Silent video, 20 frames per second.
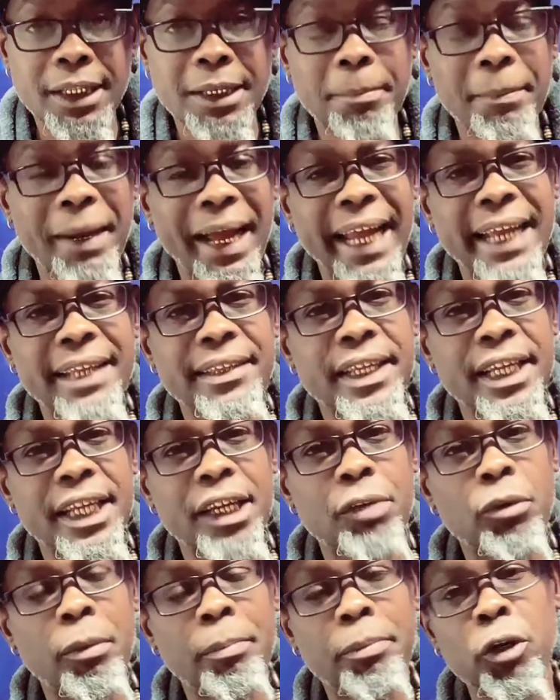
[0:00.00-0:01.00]
The main
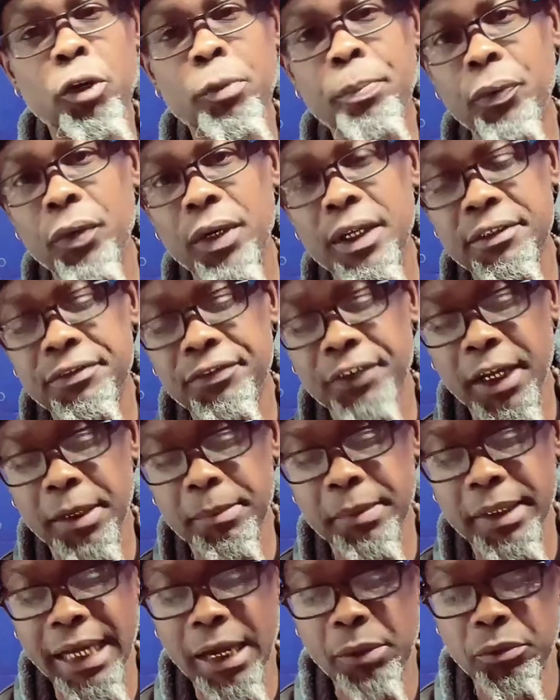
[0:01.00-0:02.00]
thing with Blueprints,
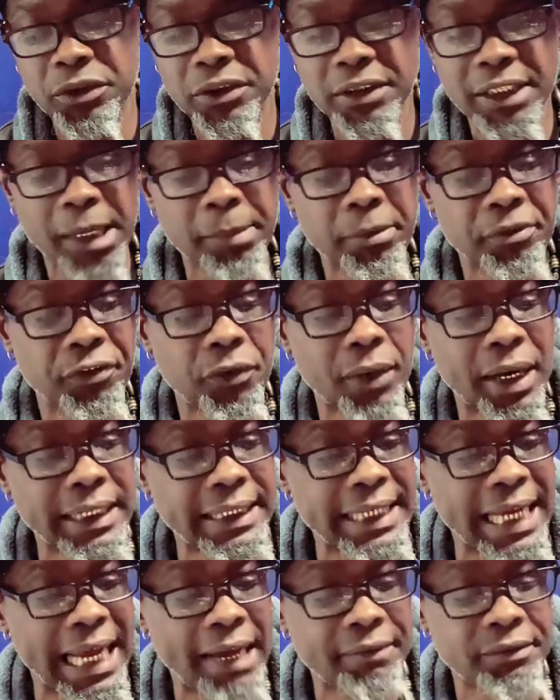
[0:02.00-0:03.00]
family, I would say before I
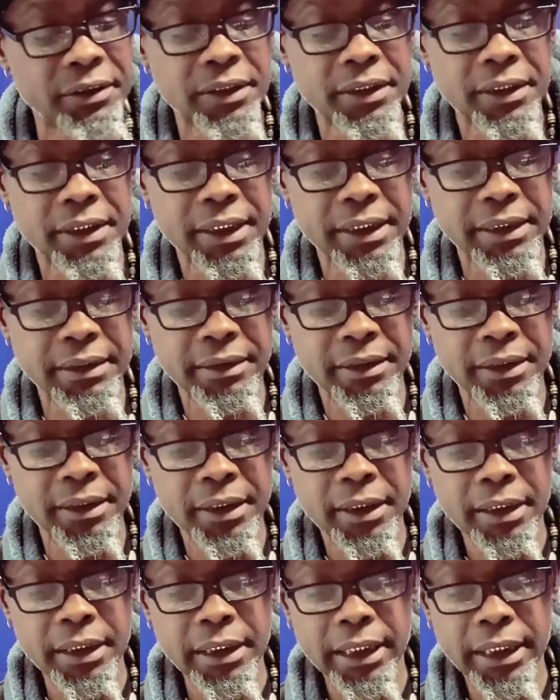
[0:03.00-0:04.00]
dive into this,
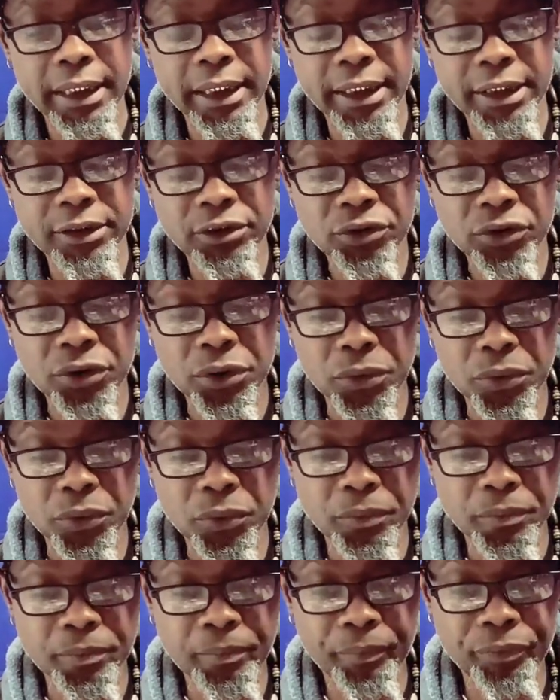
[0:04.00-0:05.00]
is
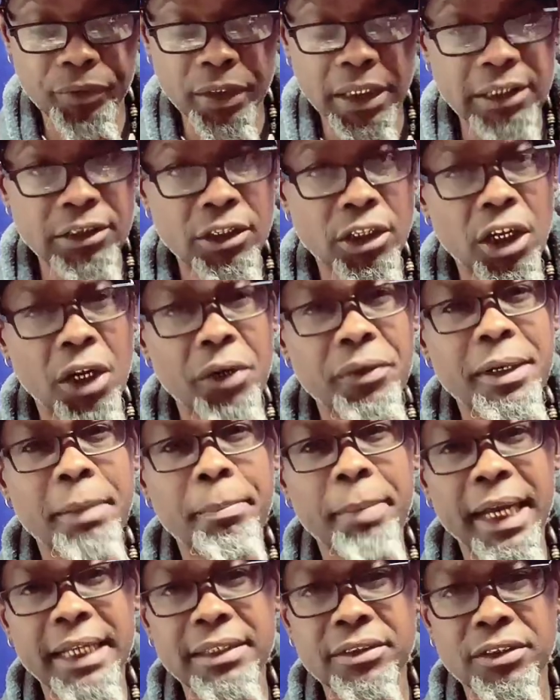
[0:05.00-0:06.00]
to learn the
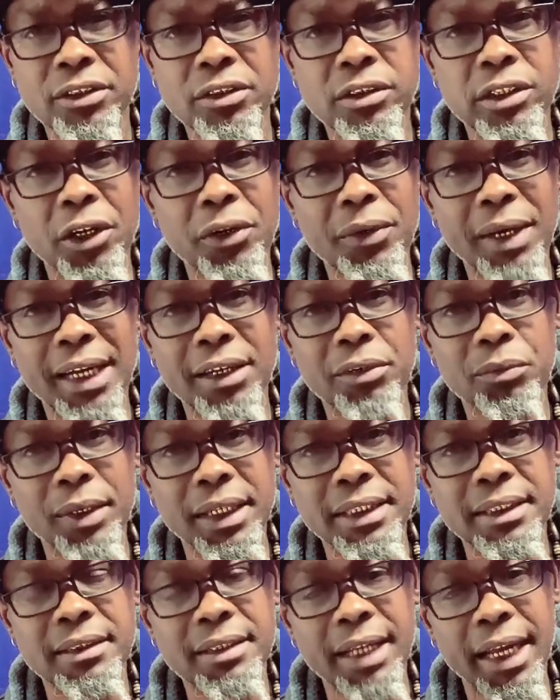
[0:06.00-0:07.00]
basics. Learn how to
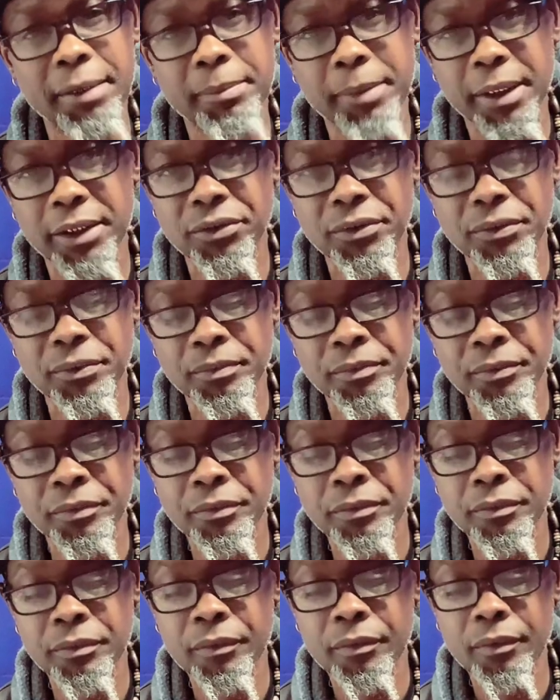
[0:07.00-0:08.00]
read the tape measure.
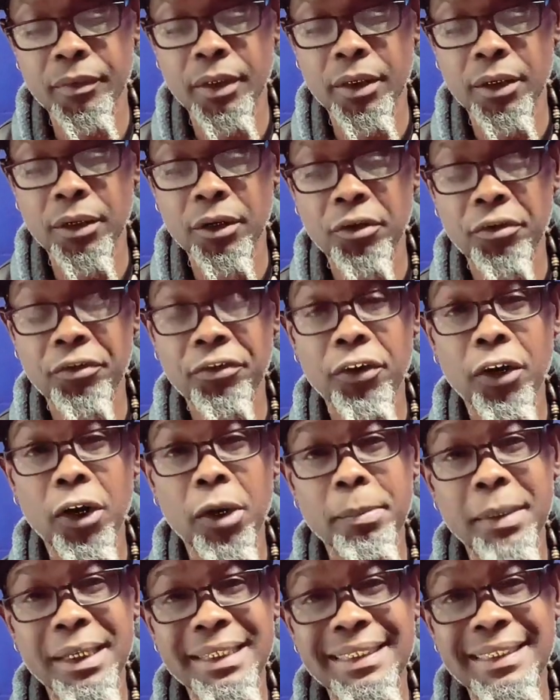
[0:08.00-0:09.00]

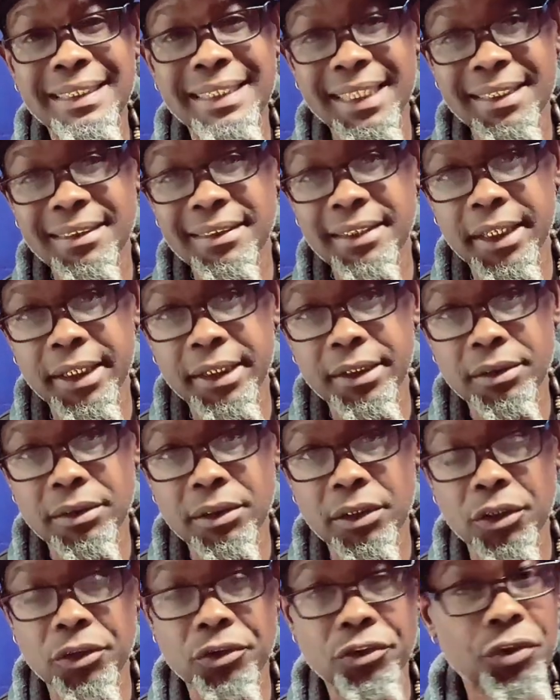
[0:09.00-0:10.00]
From a 16th
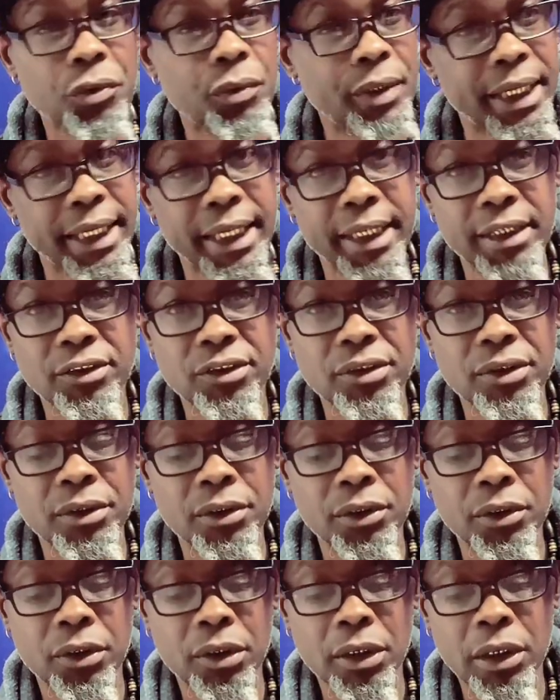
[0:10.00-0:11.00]
to an inch.
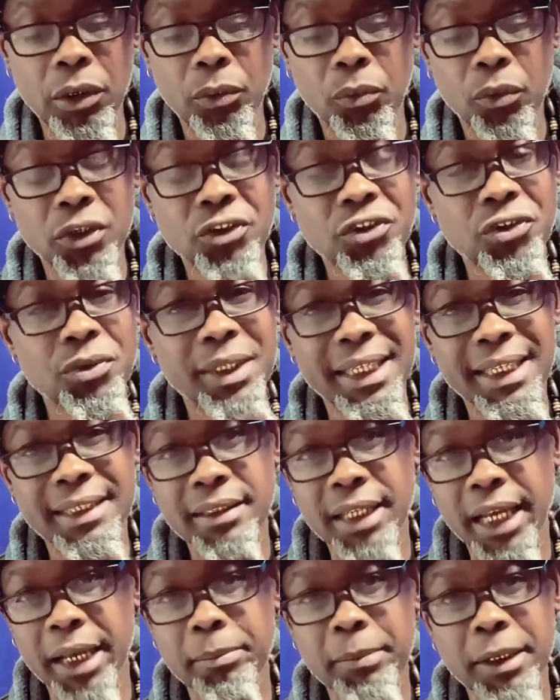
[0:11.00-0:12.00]
Once you get a
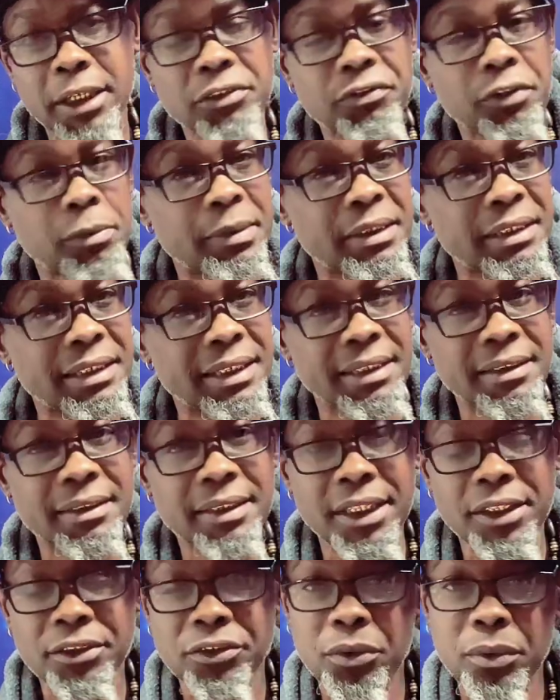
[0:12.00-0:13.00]
tape measure from a
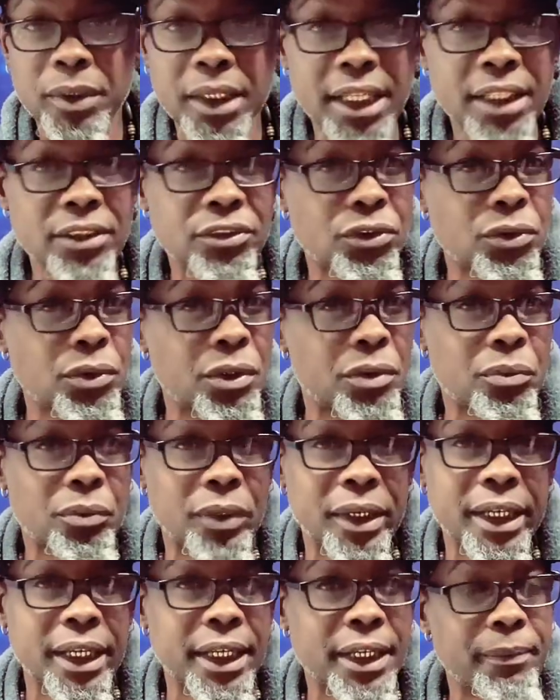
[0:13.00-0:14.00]
16th to an inch, you can
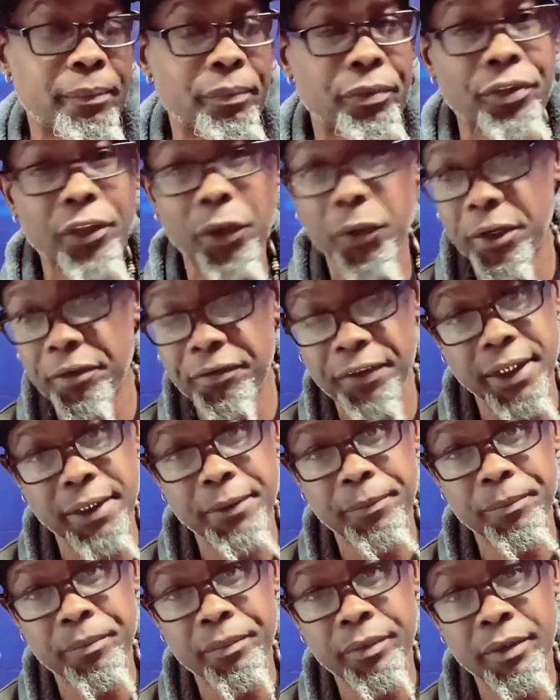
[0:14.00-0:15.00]
read 30
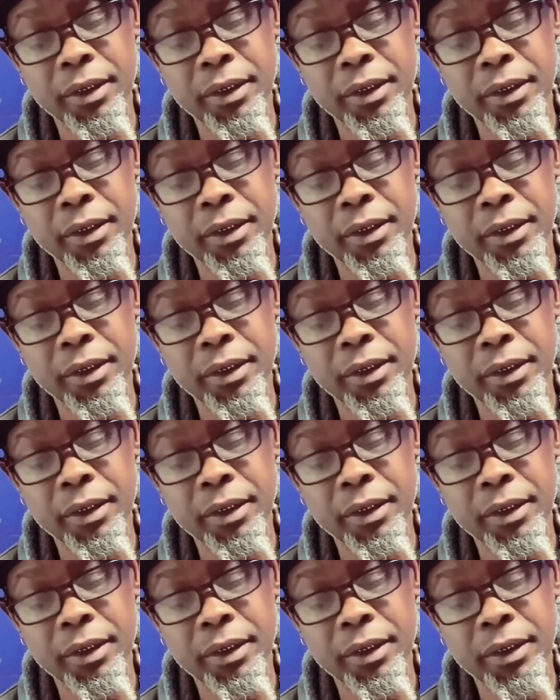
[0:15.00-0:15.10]
feet.